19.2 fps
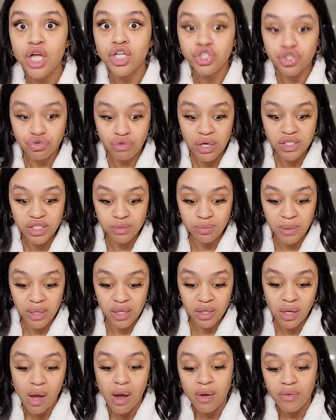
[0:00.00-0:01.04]
Trust
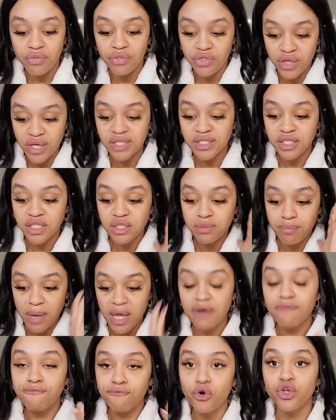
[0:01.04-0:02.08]
me, this is
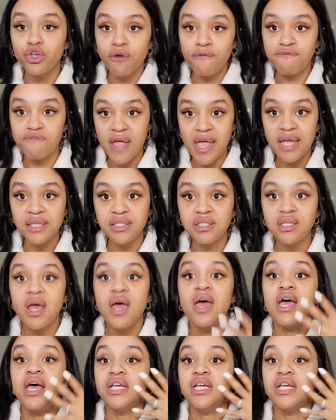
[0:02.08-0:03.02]
meant for your face.